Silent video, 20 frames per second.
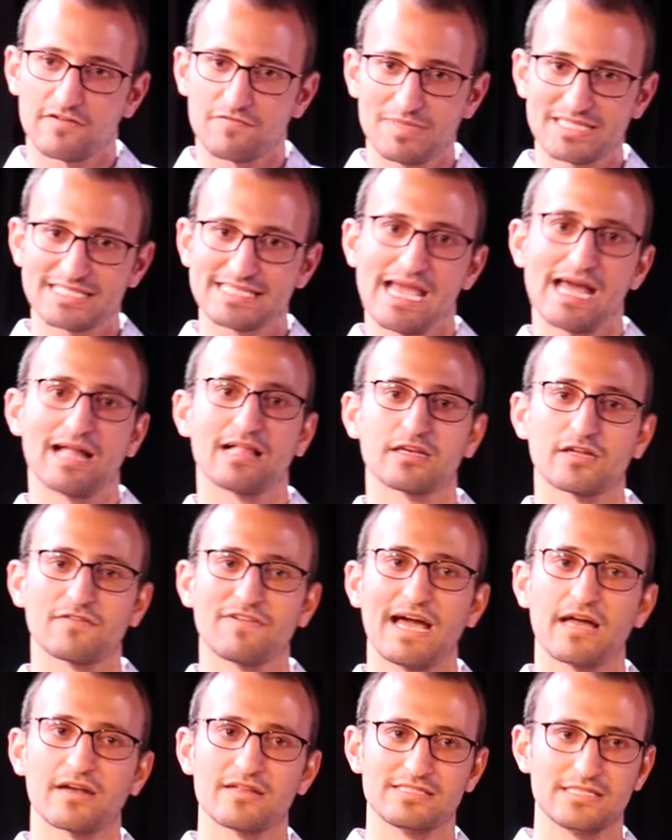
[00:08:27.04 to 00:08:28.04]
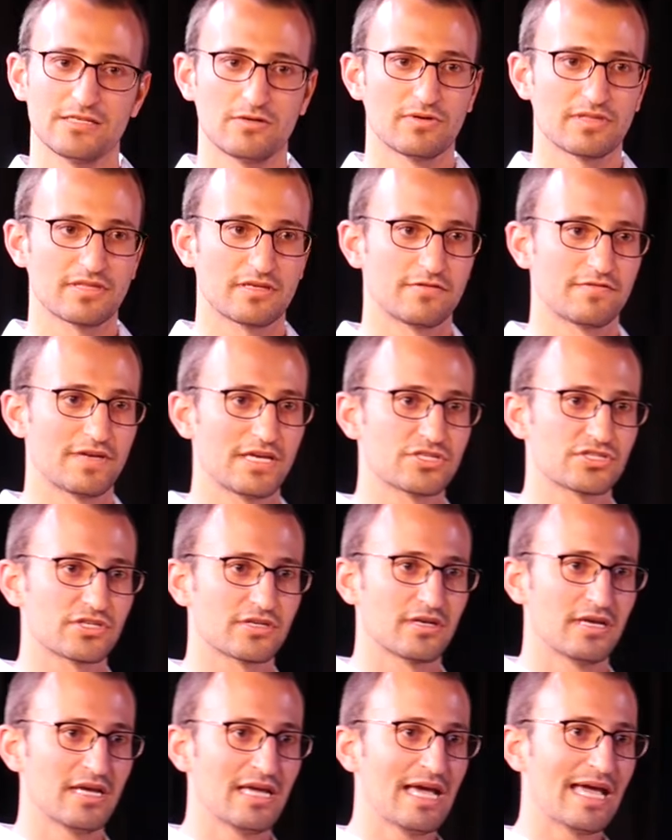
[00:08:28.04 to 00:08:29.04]
of mentality of how to deal with innovation
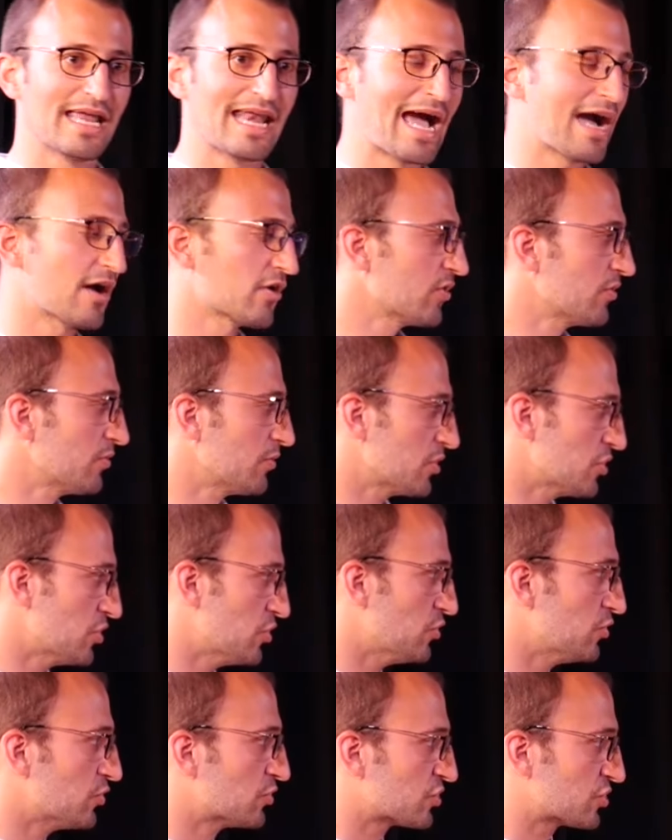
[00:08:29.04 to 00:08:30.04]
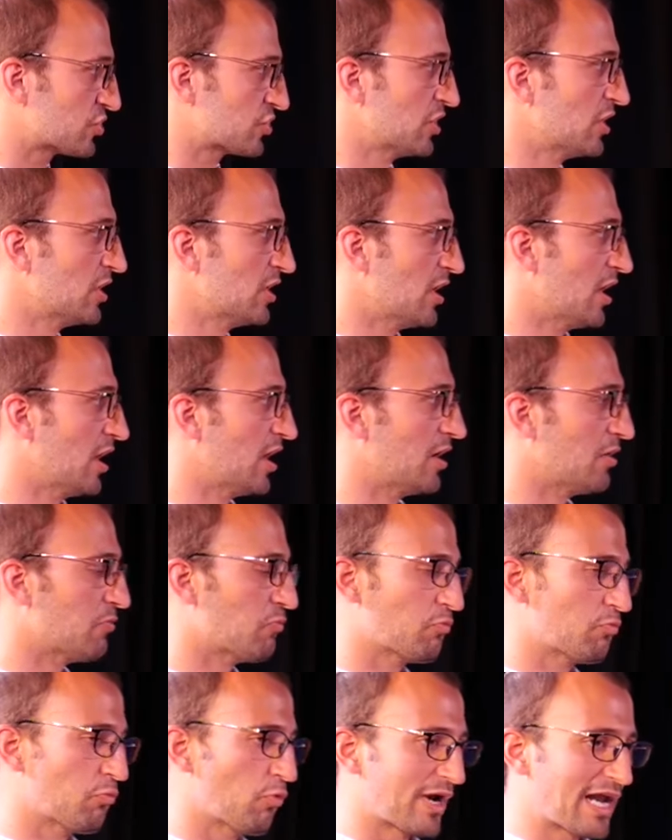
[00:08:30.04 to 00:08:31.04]
and how to use
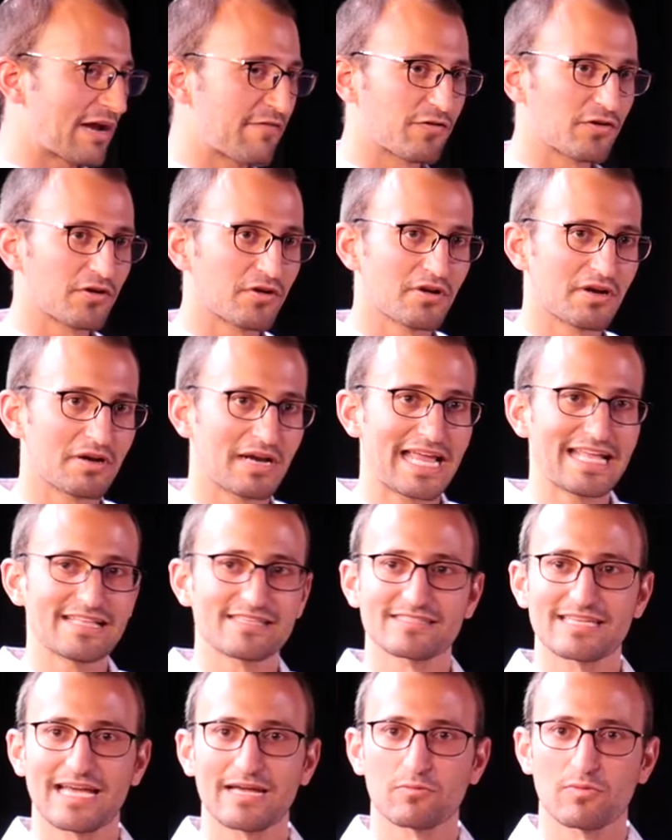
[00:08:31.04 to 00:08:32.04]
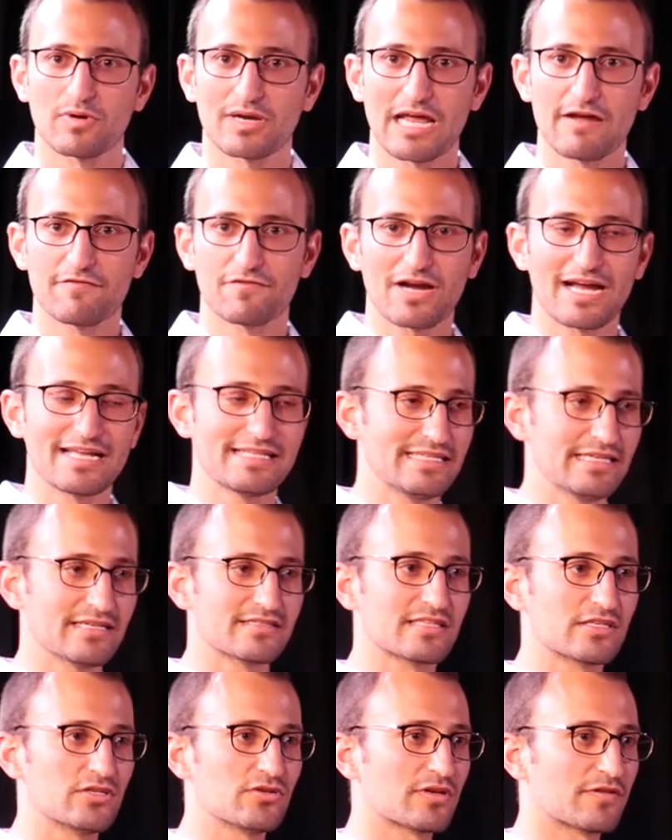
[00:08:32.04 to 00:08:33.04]
whatever insight, whatever
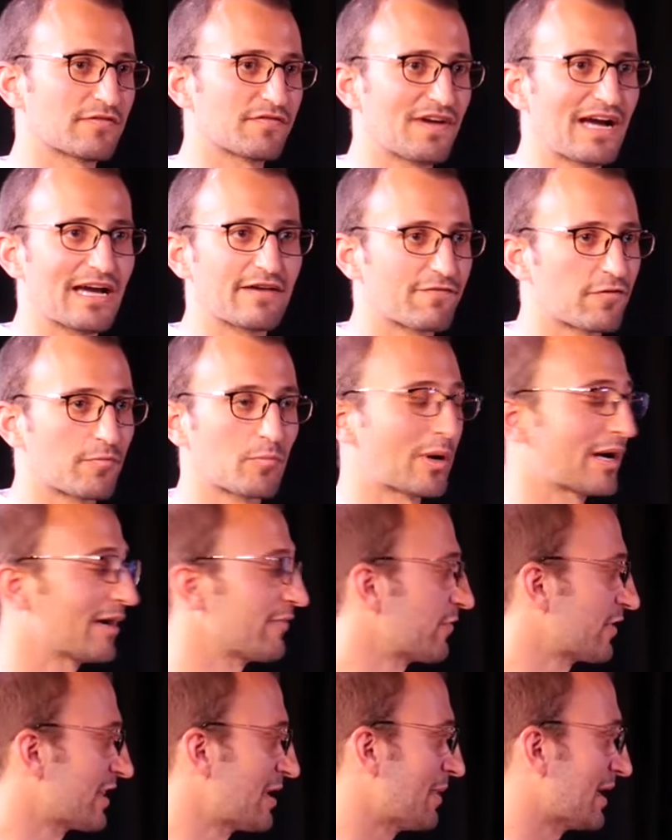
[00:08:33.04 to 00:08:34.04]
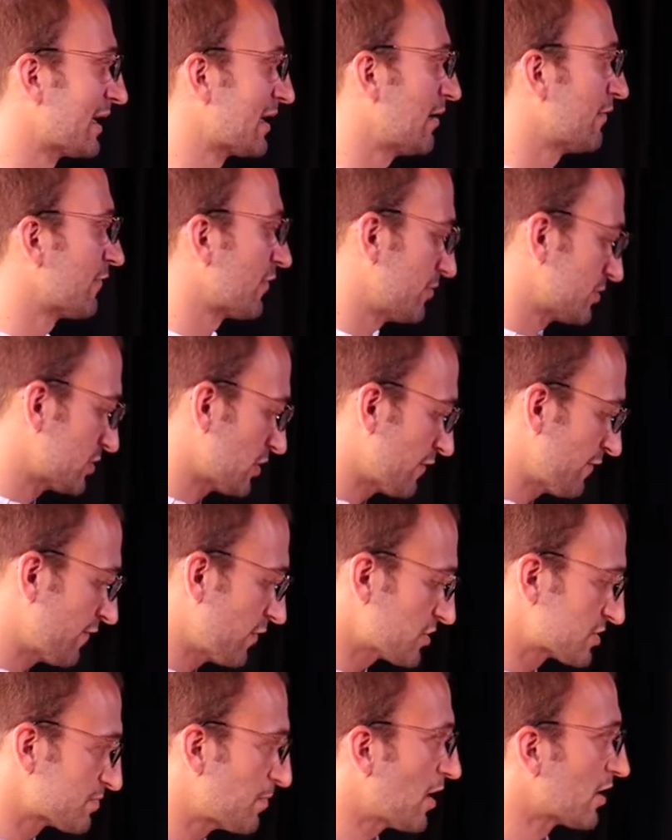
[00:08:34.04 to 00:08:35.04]
ideas that you can find from wherever they may come from. So the
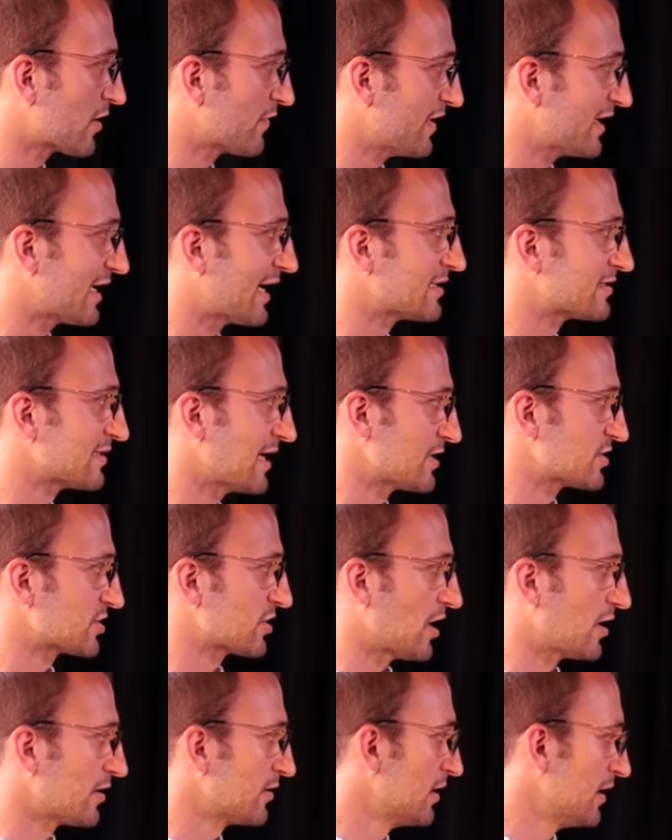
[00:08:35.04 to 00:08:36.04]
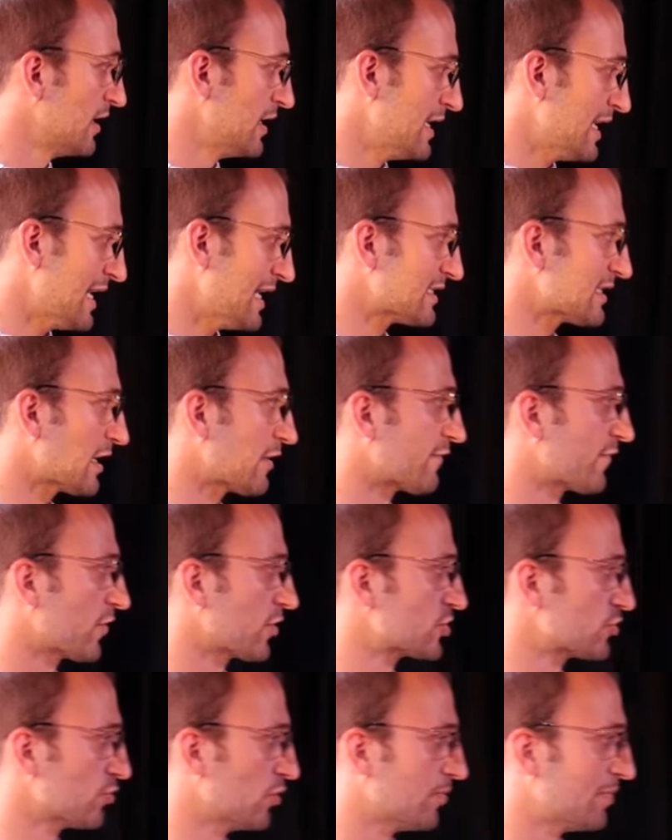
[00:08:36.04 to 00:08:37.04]
first part of it I touched on is our
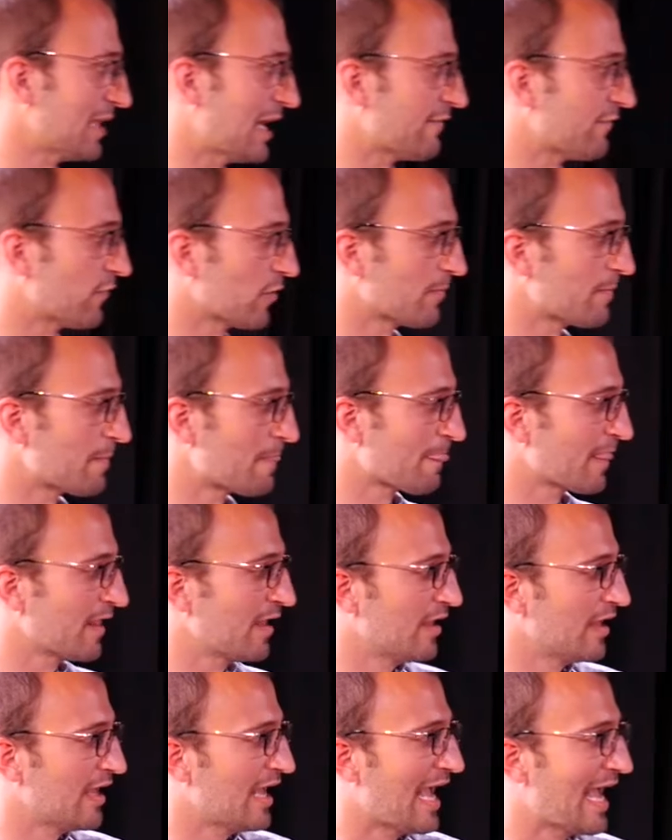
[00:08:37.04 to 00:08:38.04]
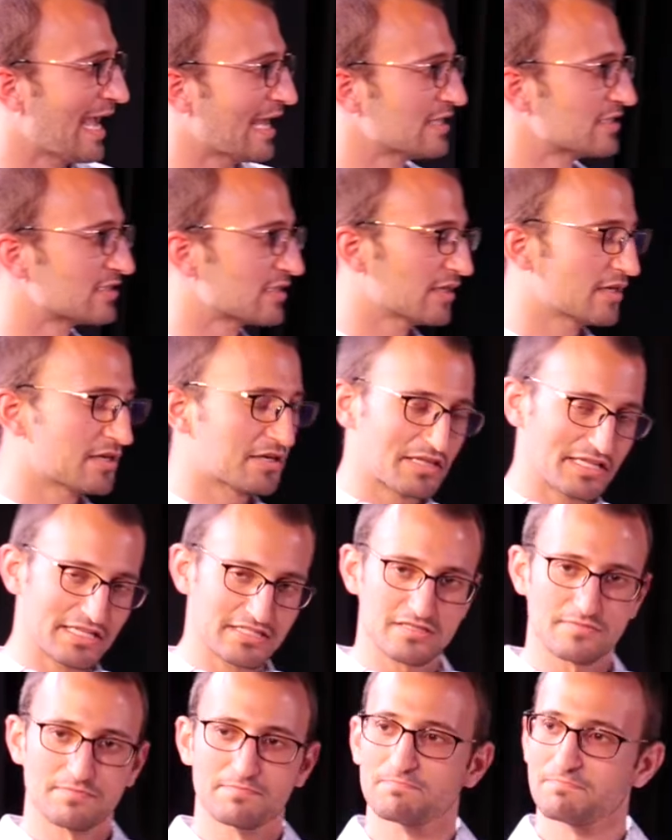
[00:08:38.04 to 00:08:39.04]
virtual platform. And
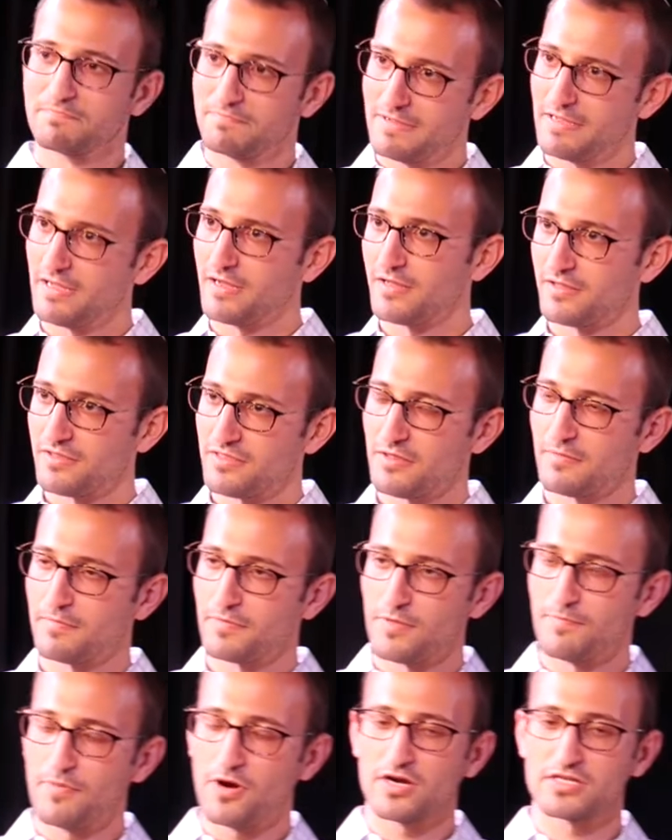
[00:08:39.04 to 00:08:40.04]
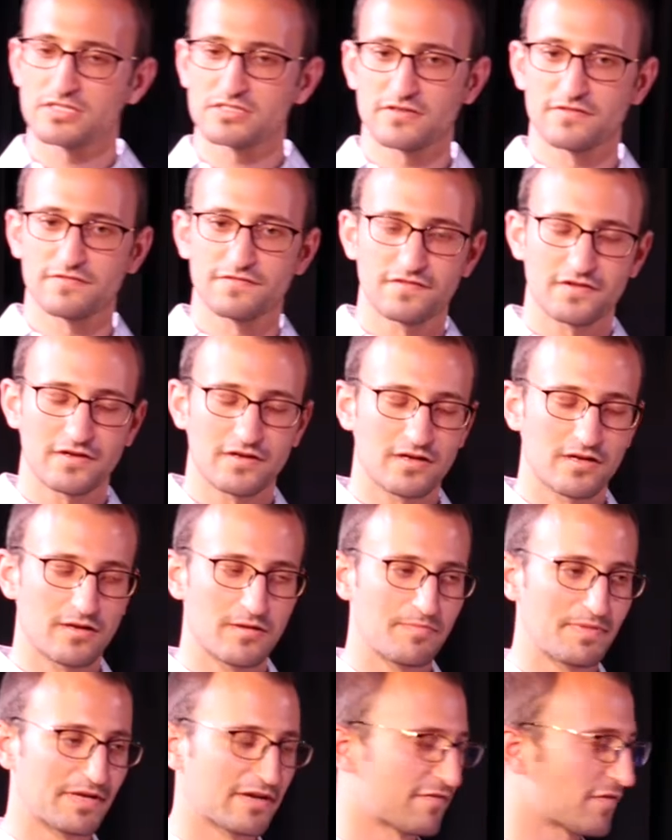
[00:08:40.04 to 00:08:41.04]
it's the parts of
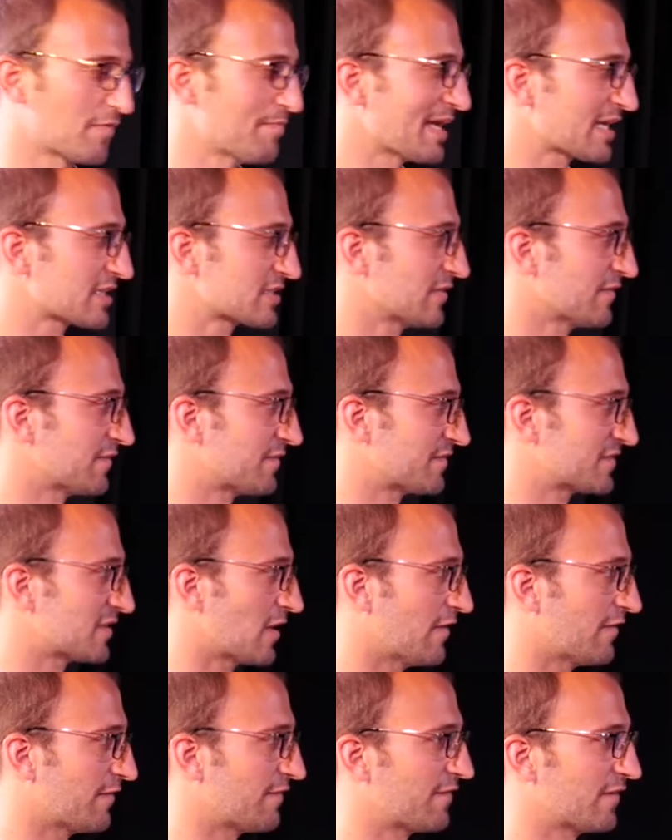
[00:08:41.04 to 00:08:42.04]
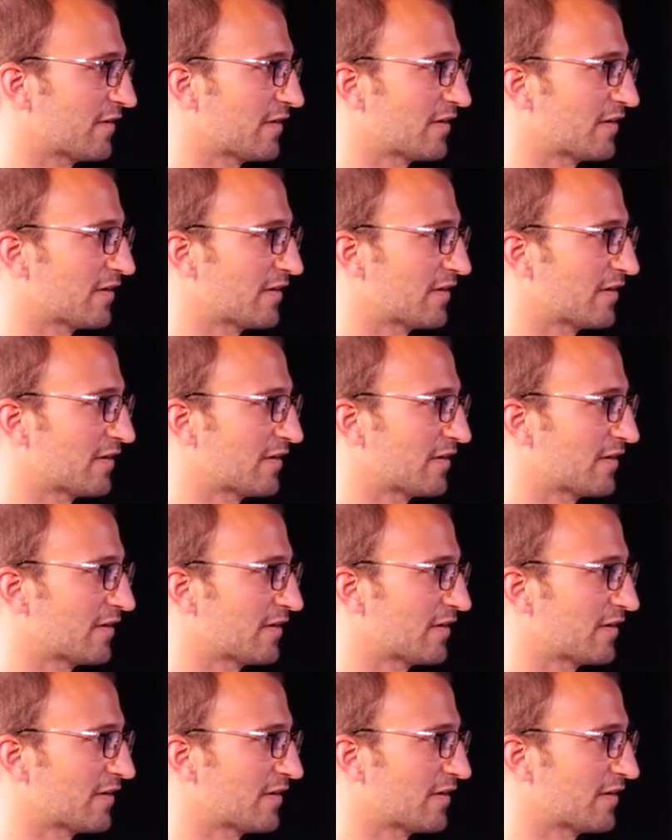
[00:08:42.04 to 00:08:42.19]
a bit of a mix of